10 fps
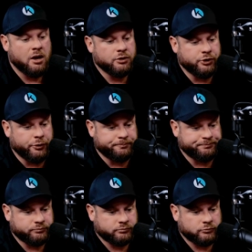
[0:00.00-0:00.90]
So,
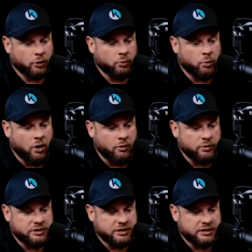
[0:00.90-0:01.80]
what
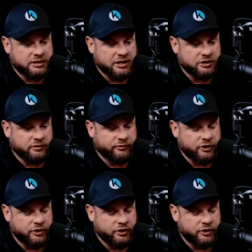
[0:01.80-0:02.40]
was the decision